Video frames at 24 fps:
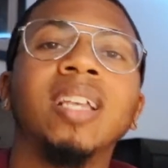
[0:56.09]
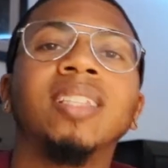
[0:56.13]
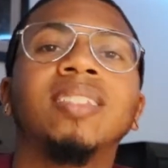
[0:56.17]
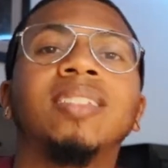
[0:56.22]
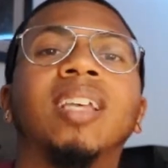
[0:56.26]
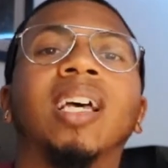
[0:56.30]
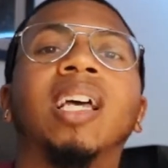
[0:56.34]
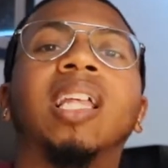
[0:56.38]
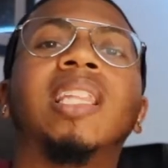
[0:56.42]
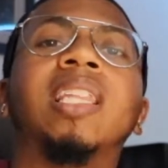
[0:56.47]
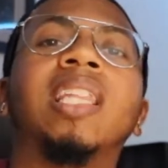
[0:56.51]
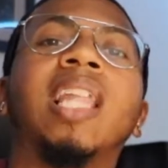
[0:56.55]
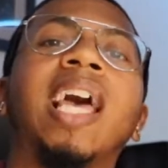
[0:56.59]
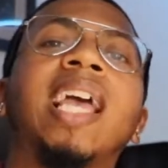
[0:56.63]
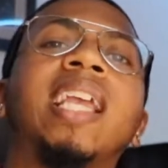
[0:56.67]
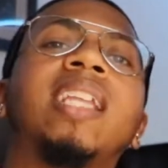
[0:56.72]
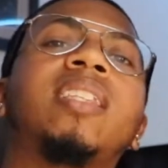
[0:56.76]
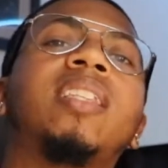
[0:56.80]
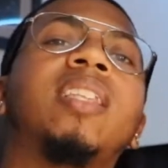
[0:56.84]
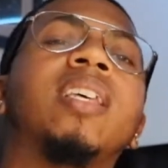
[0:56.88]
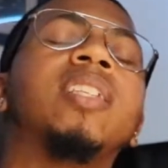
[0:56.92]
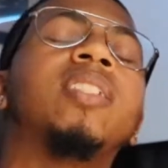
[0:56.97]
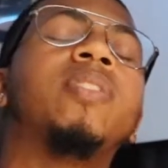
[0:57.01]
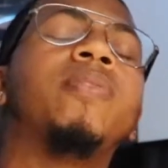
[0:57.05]
to
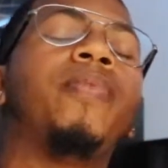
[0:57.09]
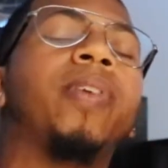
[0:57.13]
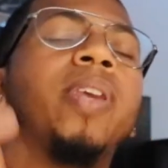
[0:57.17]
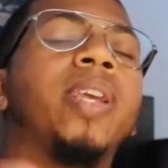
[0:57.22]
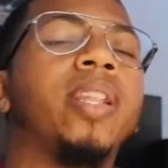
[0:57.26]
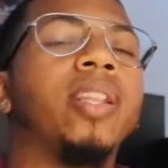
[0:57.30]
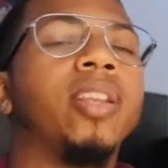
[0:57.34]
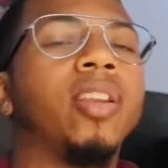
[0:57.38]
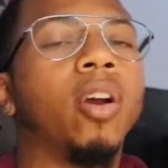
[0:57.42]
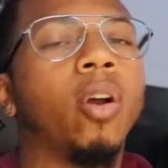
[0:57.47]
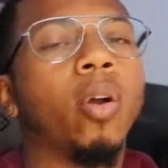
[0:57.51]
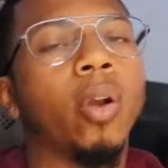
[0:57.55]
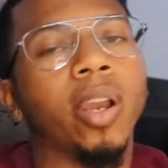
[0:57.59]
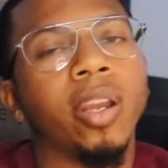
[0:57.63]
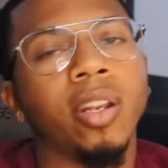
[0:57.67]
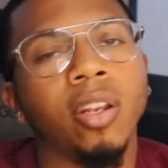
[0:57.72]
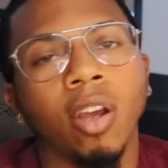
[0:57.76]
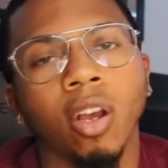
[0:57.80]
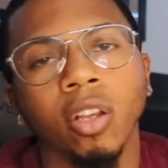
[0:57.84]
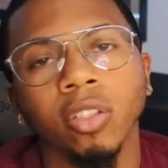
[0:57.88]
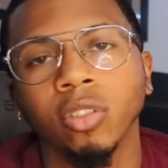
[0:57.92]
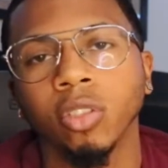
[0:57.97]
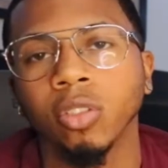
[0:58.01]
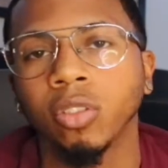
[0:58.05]
like this video and
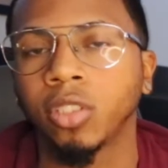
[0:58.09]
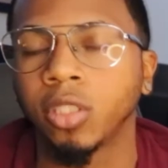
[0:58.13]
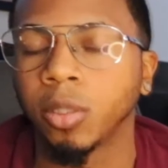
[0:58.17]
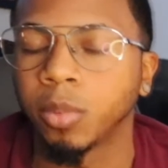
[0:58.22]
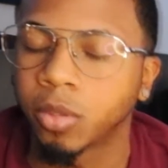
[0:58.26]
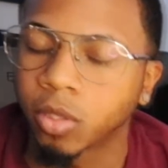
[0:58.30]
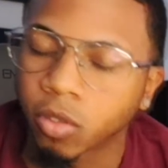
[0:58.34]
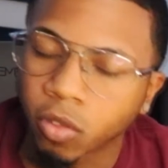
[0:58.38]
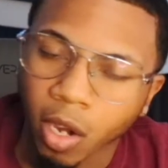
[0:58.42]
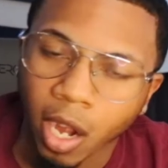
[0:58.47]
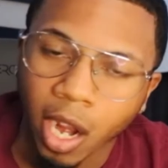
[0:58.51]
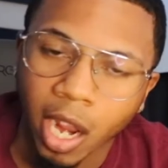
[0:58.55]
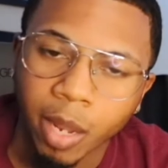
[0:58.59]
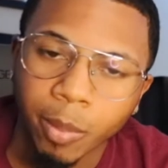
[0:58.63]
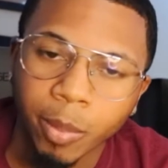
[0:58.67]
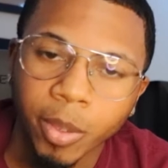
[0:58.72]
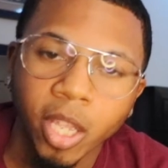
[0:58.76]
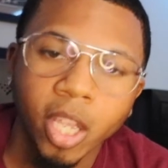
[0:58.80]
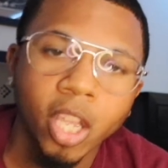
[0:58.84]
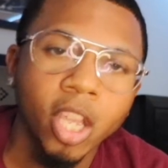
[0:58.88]
also subscribe.